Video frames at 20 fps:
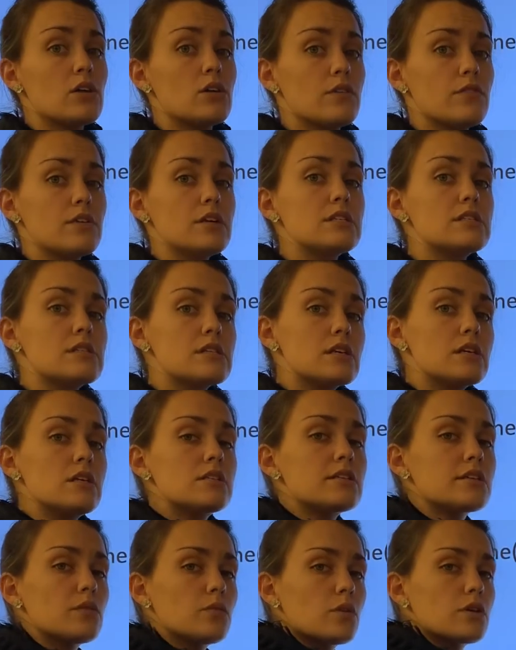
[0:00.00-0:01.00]
of
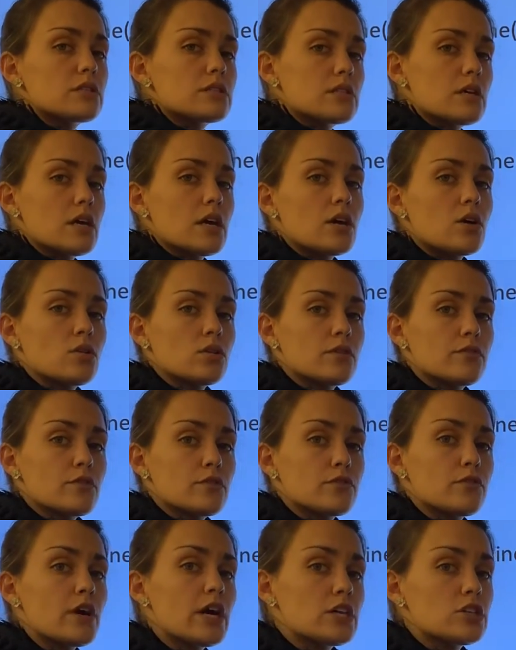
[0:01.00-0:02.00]
incidence and it wants the angle of
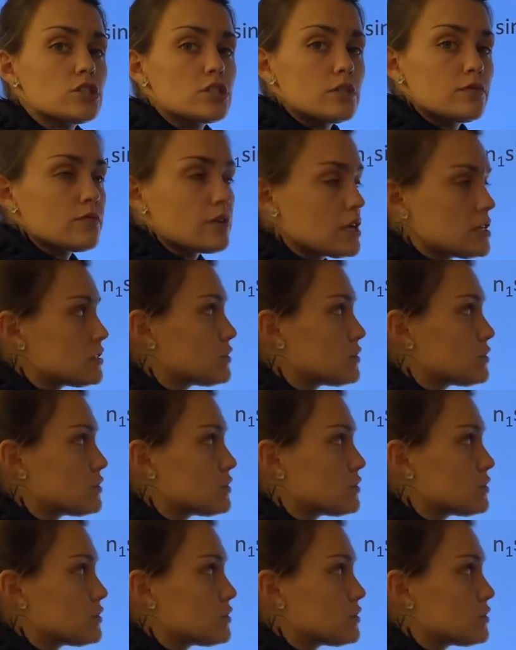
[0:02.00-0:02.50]
refraction, vice